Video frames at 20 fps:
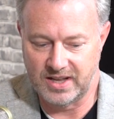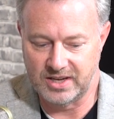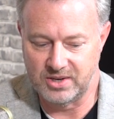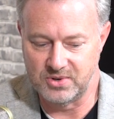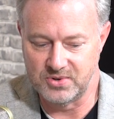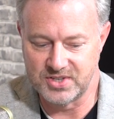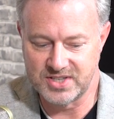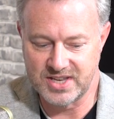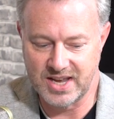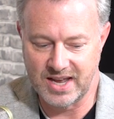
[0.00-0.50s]

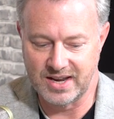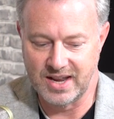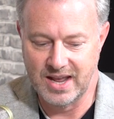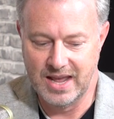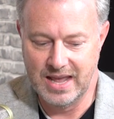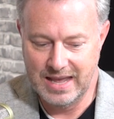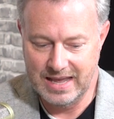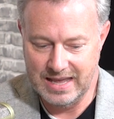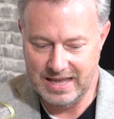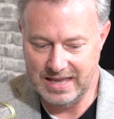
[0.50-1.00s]
like you said,
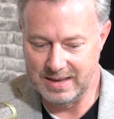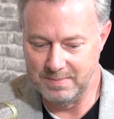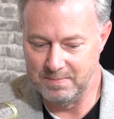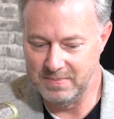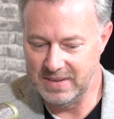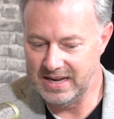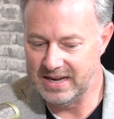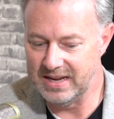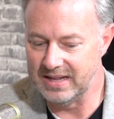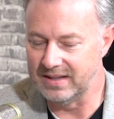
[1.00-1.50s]

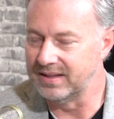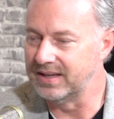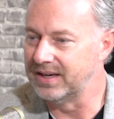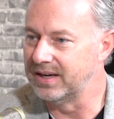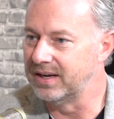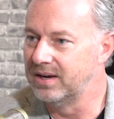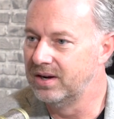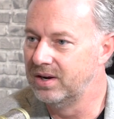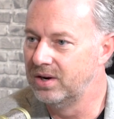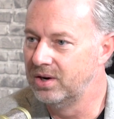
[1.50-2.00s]

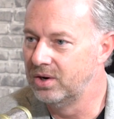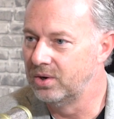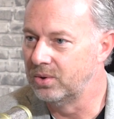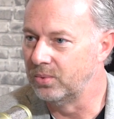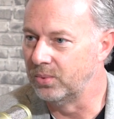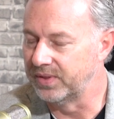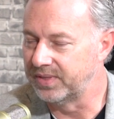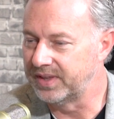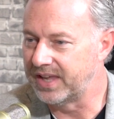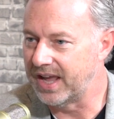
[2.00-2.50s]
immediately
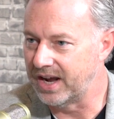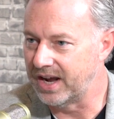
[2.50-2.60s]
with